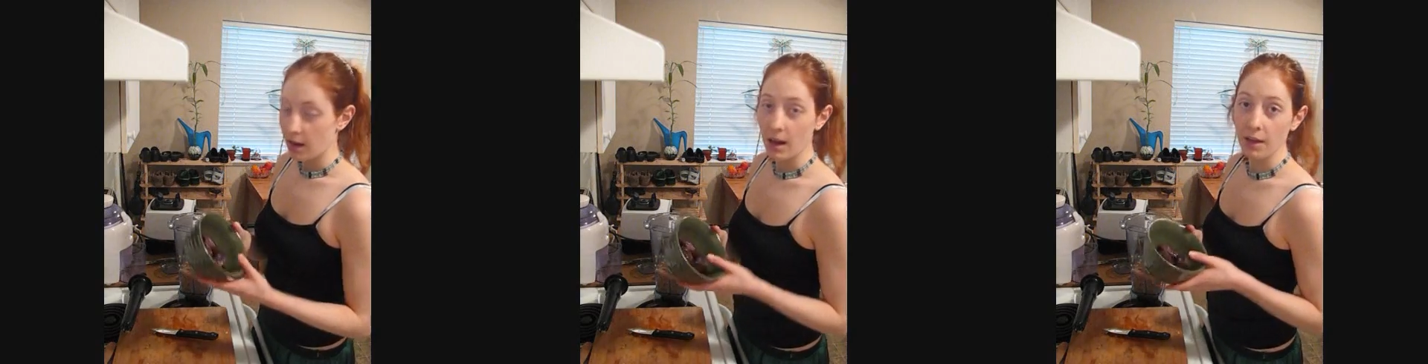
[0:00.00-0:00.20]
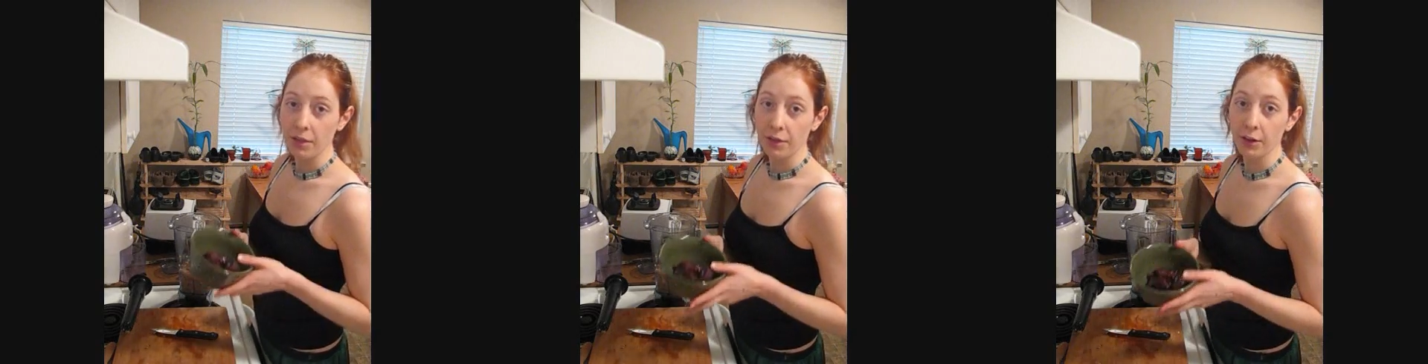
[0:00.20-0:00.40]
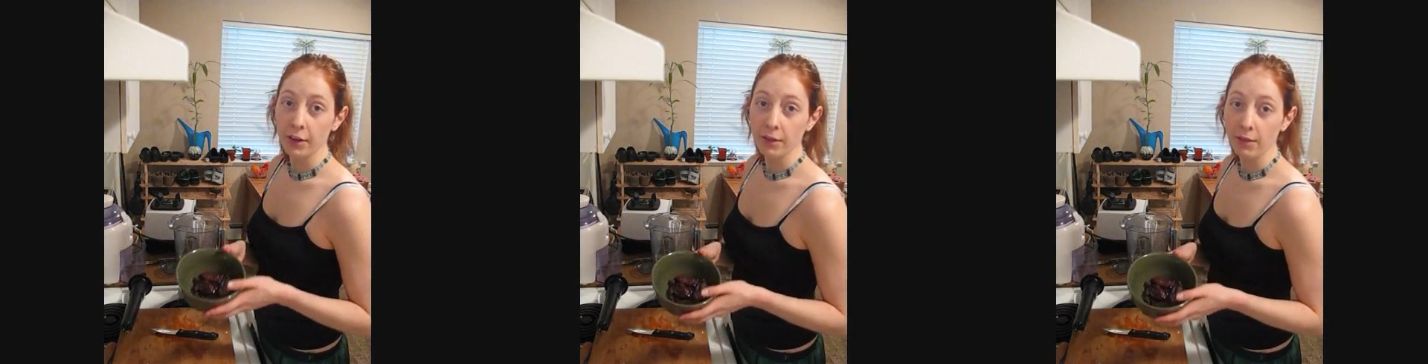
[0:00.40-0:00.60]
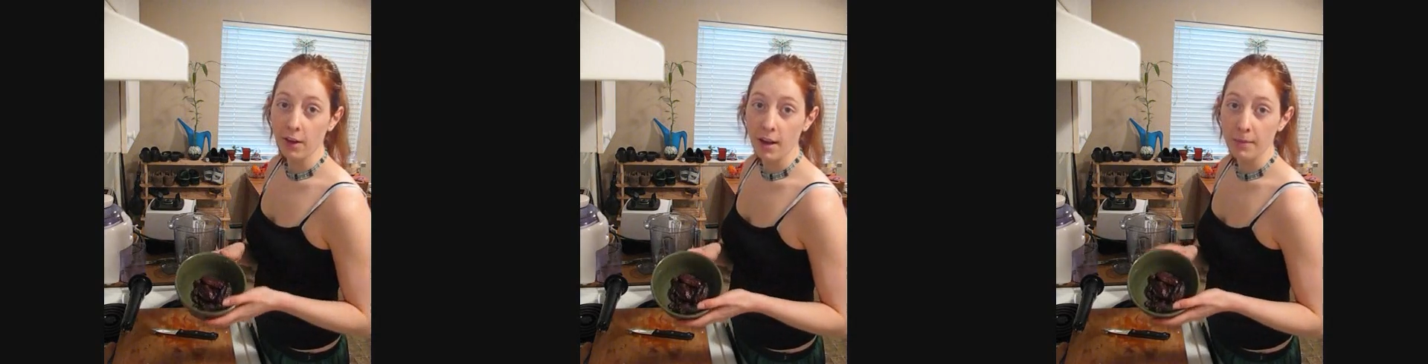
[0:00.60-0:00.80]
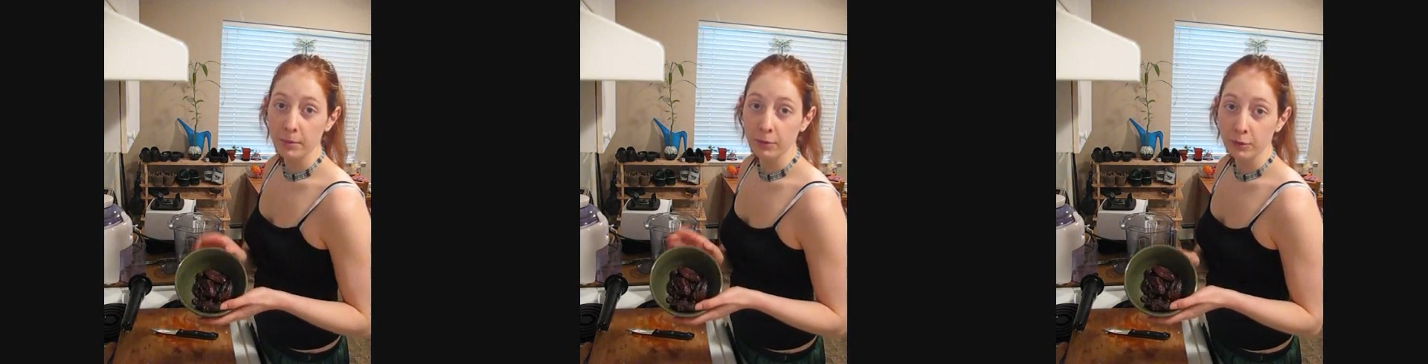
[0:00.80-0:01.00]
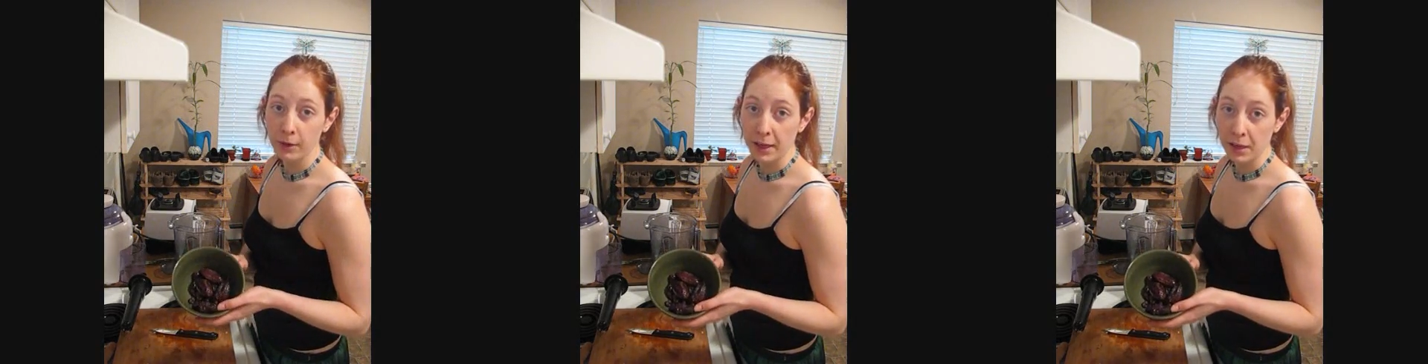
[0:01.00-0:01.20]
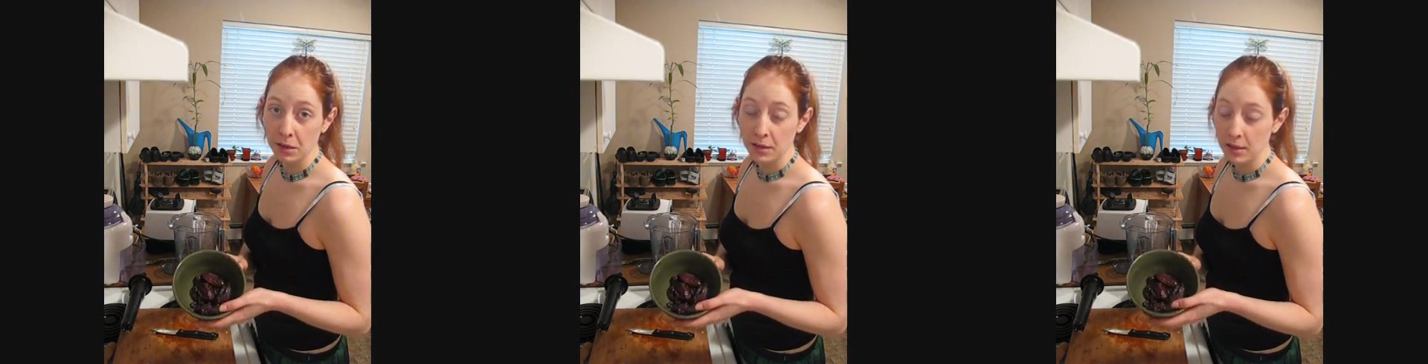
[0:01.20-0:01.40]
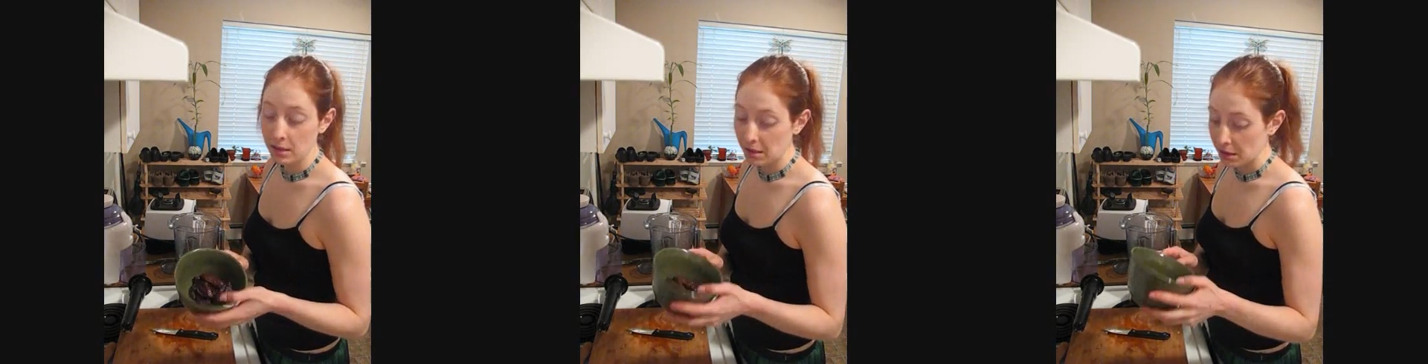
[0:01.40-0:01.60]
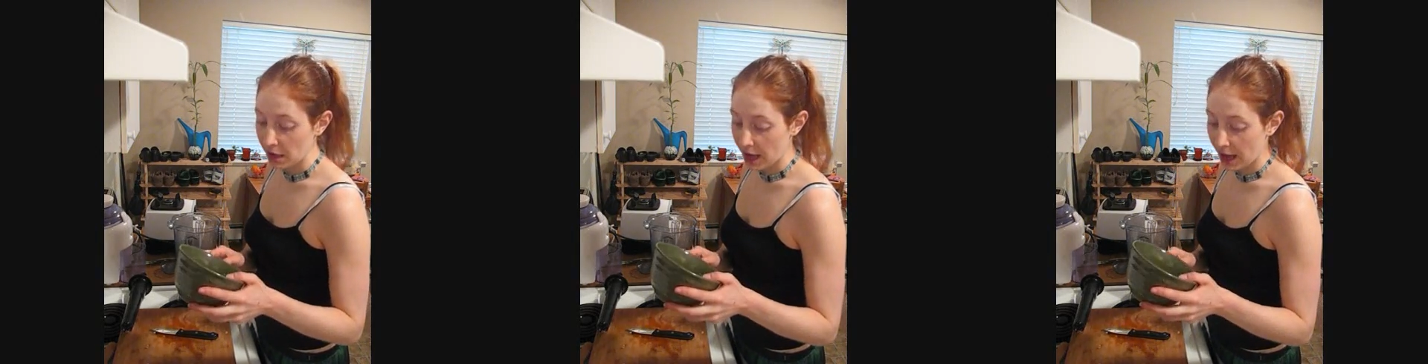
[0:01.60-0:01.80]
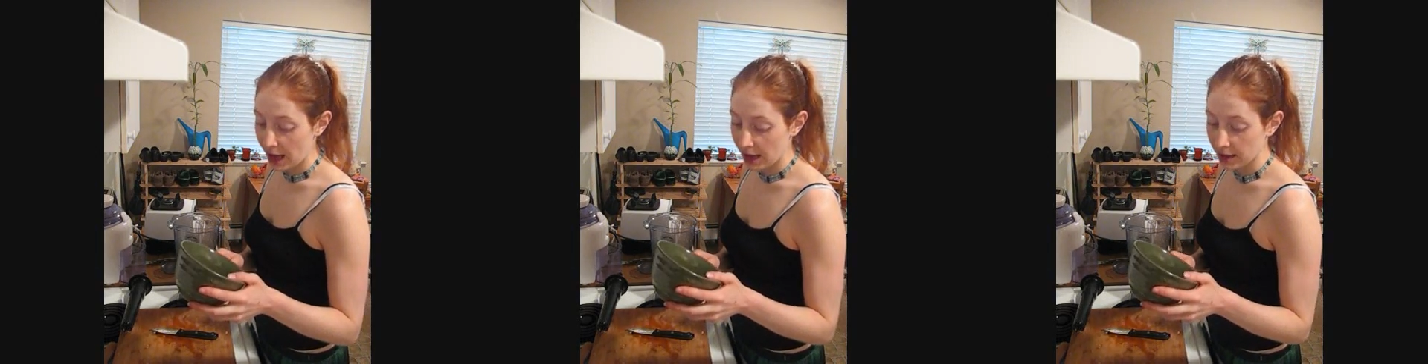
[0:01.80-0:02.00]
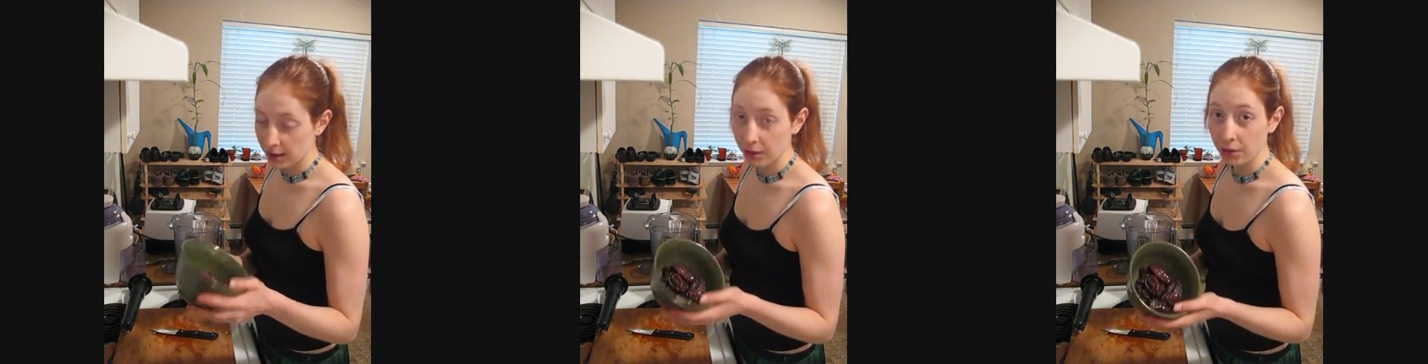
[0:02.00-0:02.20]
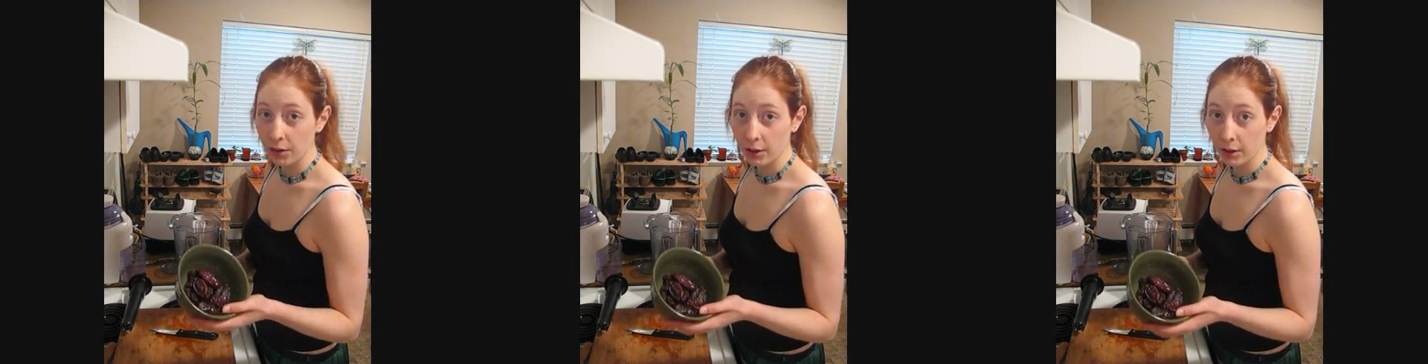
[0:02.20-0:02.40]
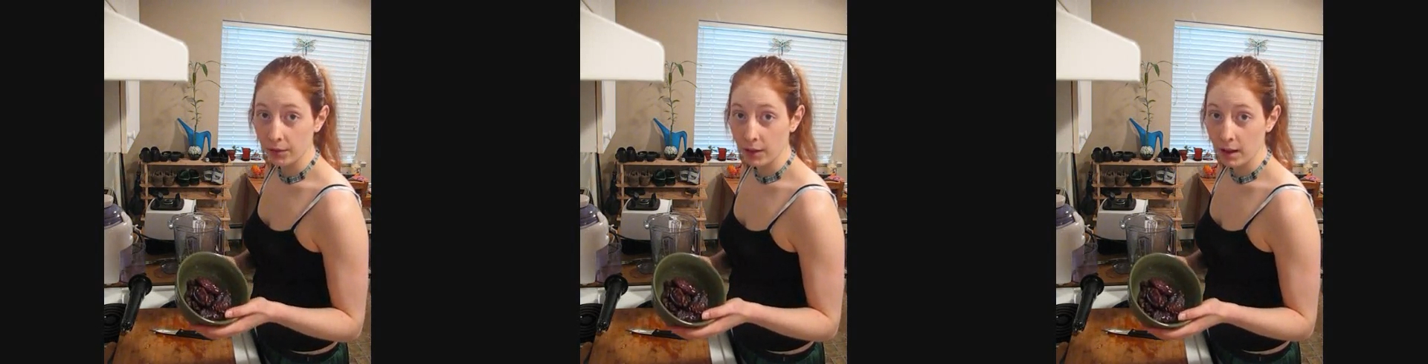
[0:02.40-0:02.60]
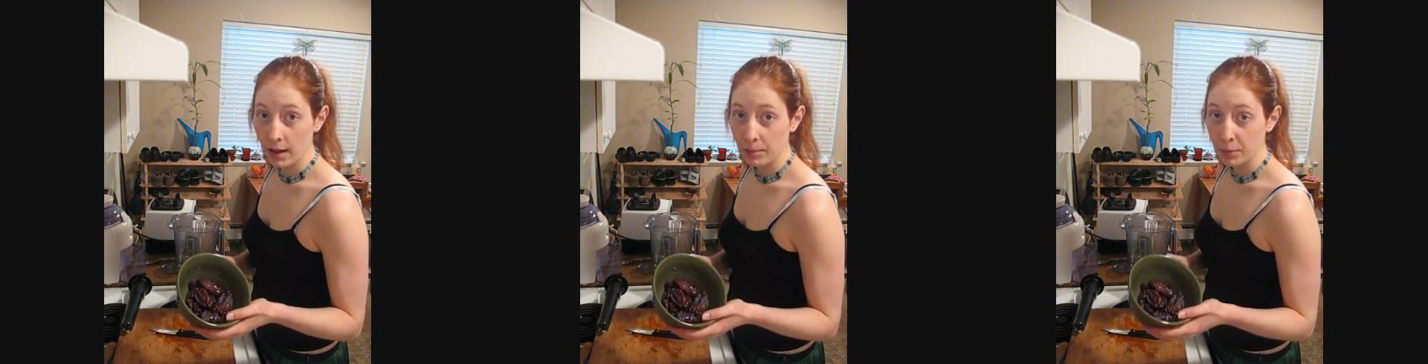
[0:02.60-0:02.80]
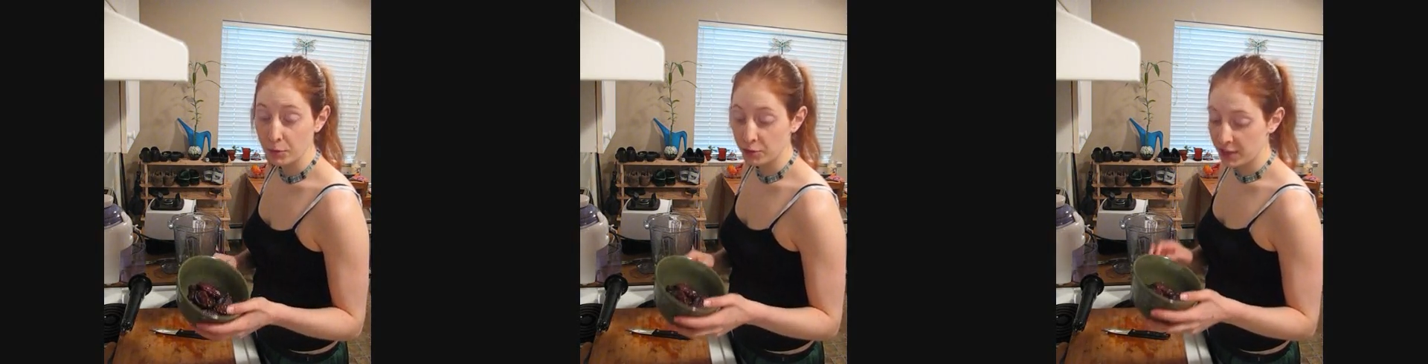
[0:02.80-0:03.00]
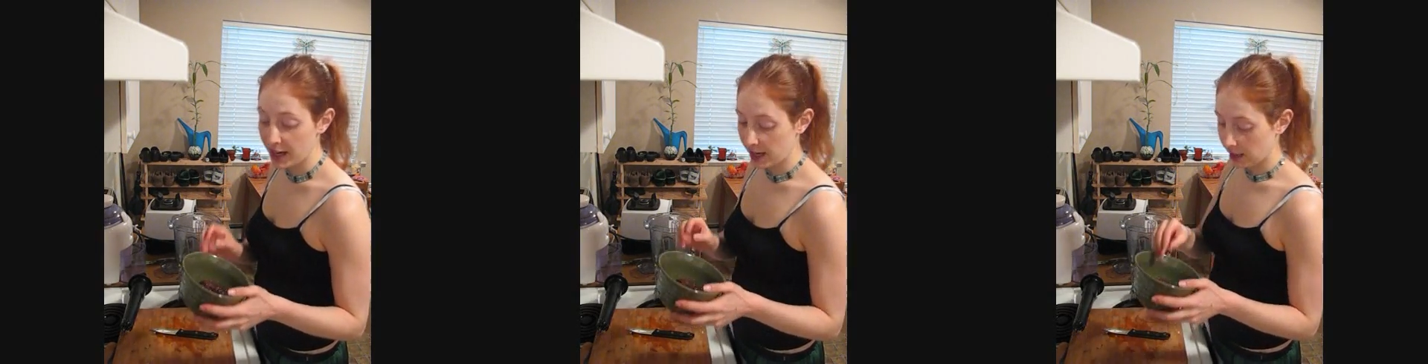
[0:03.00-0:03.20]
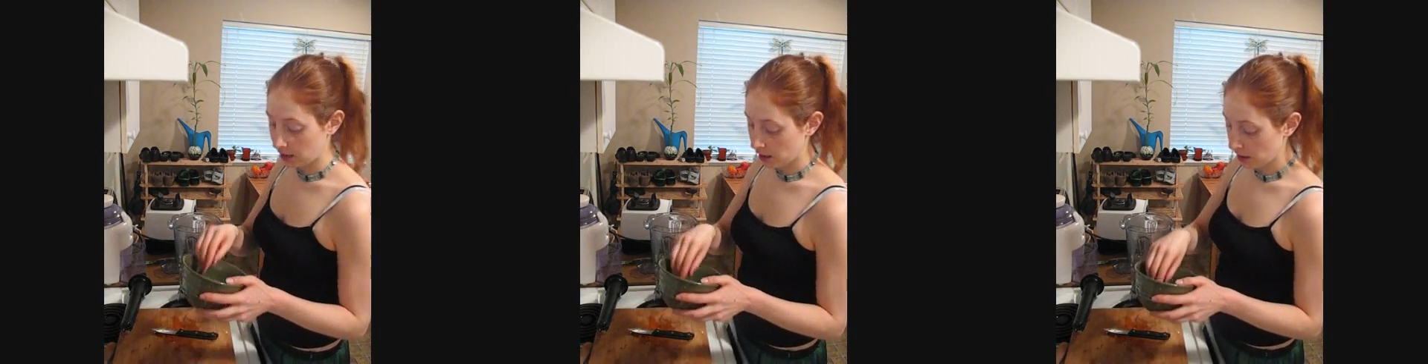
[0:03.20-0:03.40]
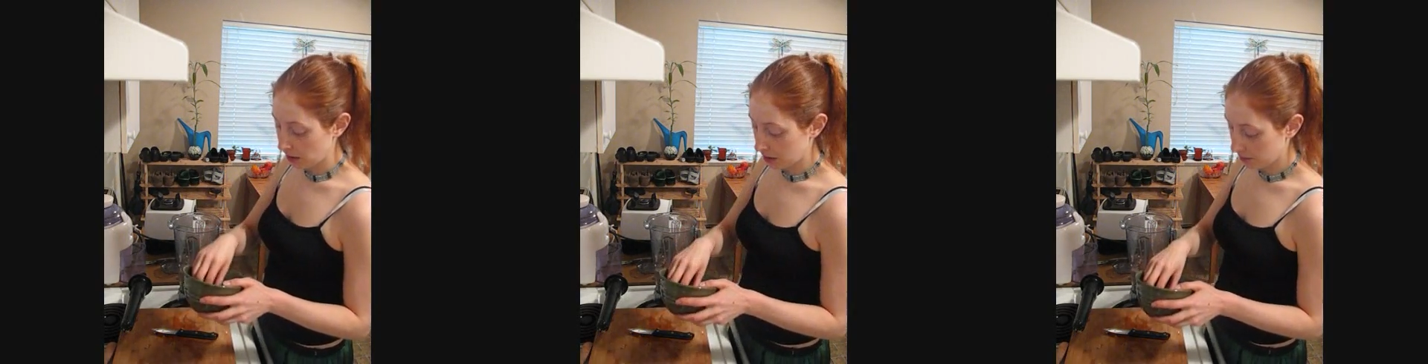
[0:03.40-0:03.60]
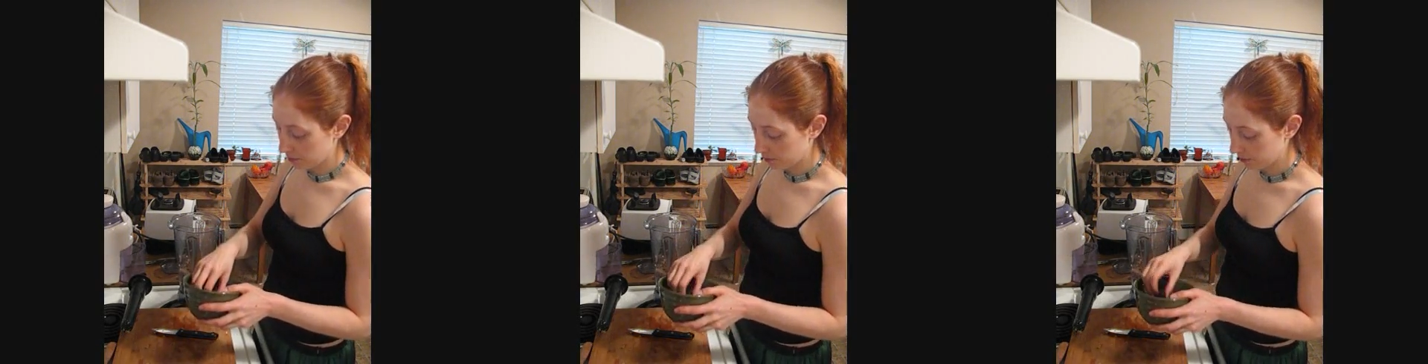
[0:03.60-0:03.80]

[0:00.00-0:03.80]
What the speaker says: 1/3 of a cup of raisins and 1/3 of a cup of dates.